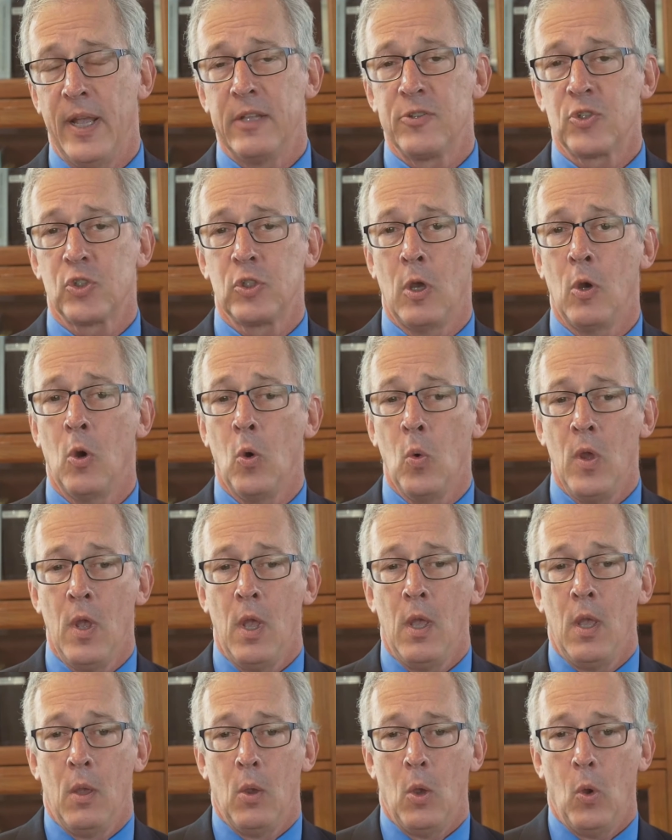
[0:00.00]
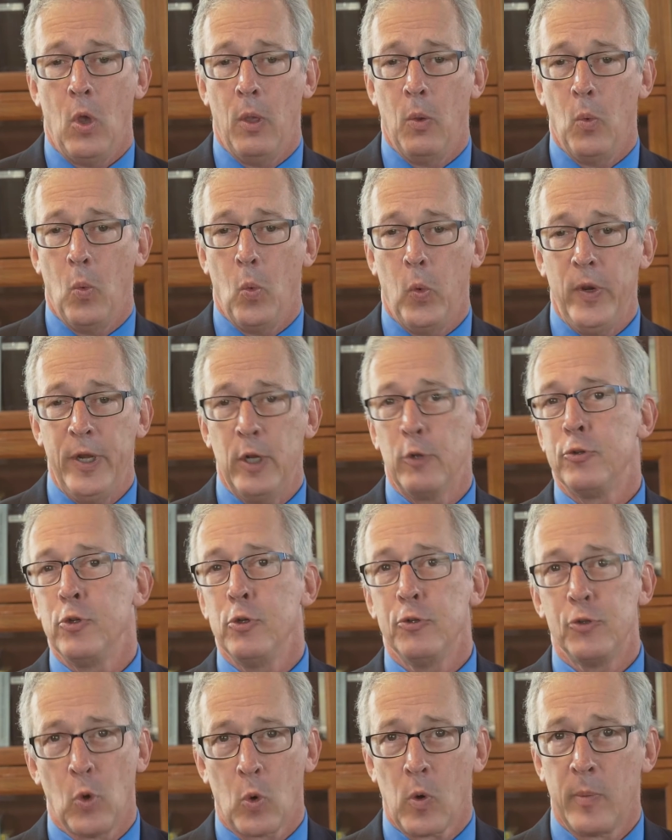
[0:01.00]
And so we don't do
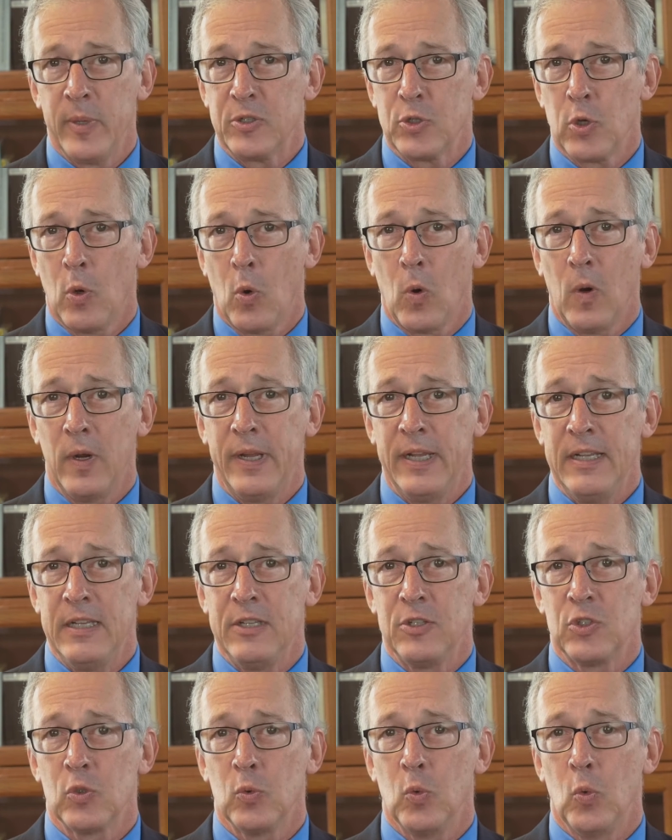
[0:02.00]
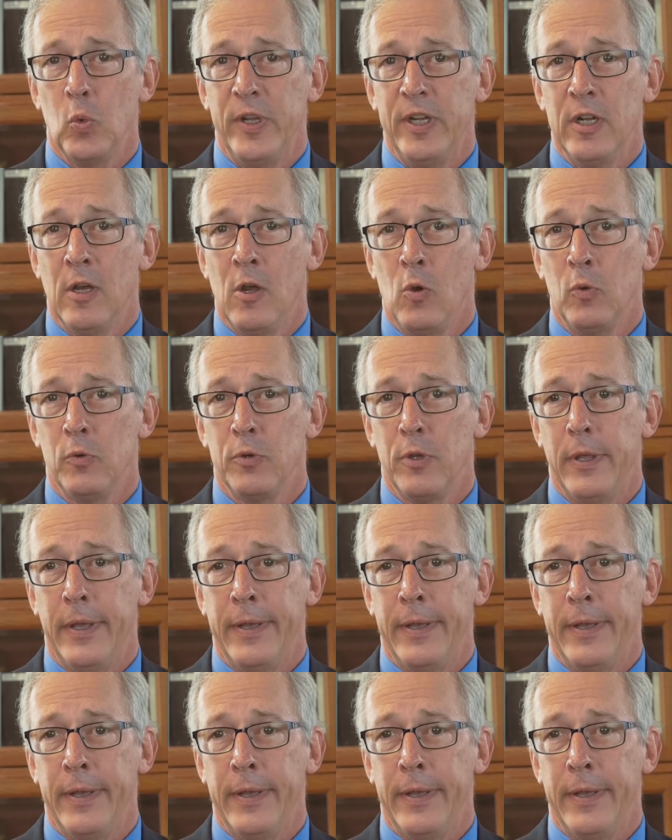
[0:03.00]
dormitories. We don't.